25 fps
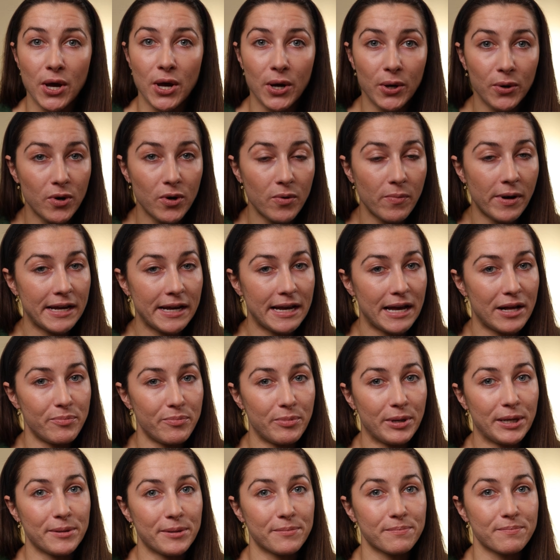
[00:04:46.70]
who am I
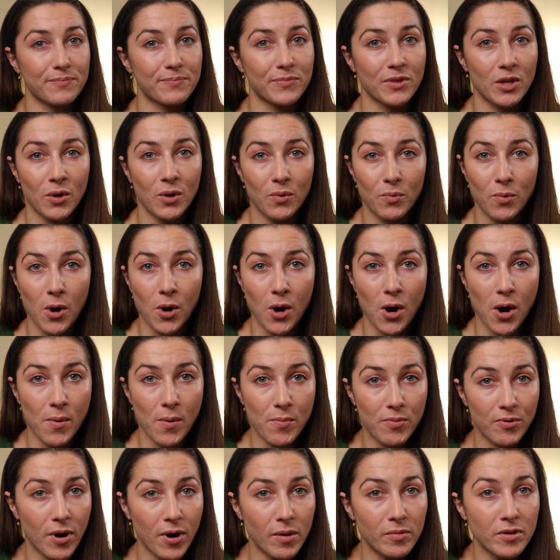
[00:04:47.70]
helping?
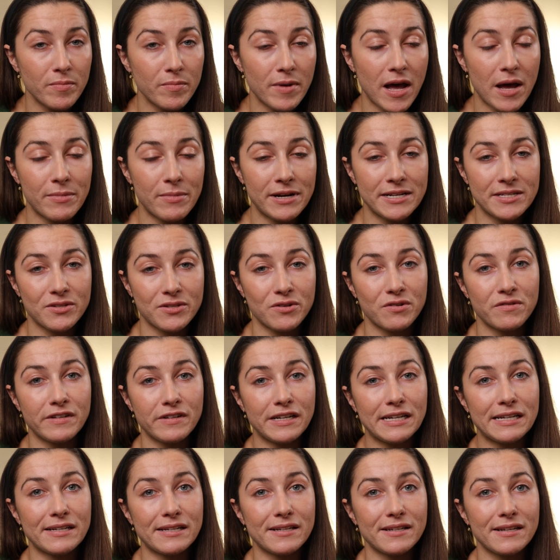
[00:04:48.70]
What problem am I
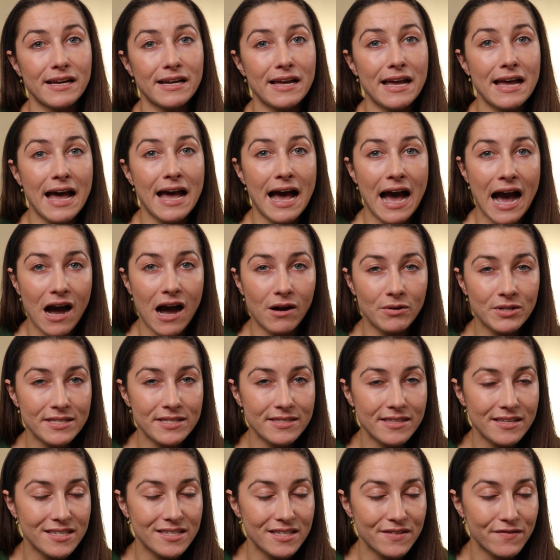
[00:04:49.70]
solving? How
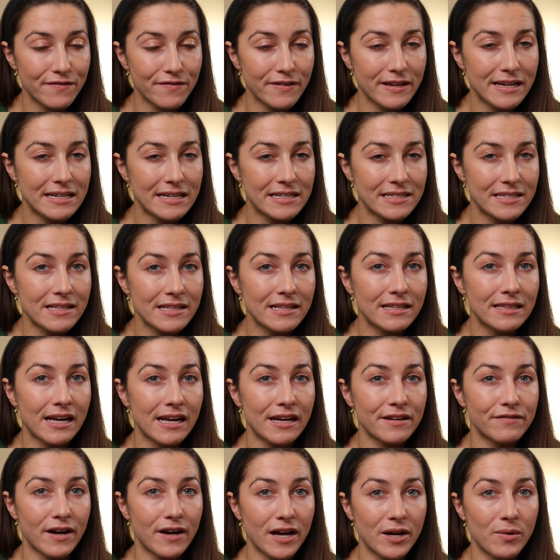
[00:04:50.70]
does this fit into the
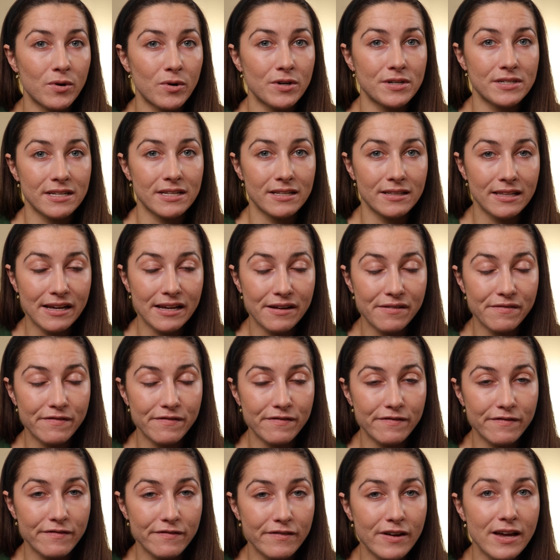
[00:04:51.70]
life I want to
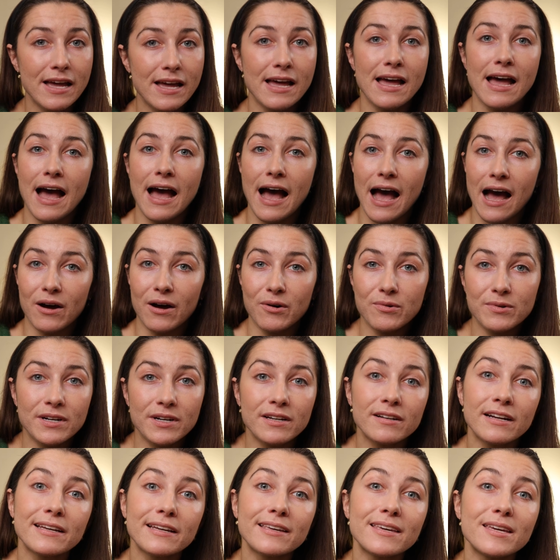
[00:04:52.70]
live? how
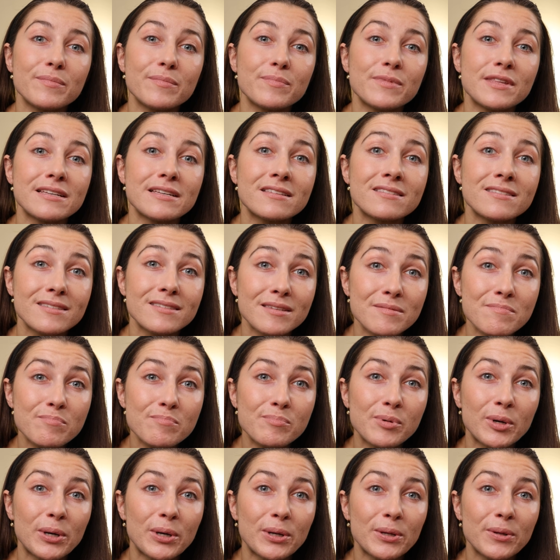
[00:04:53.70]
can I keep this
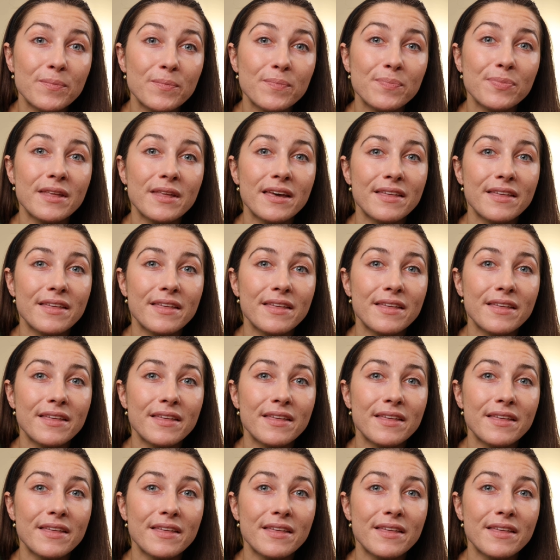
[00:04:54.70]
simple,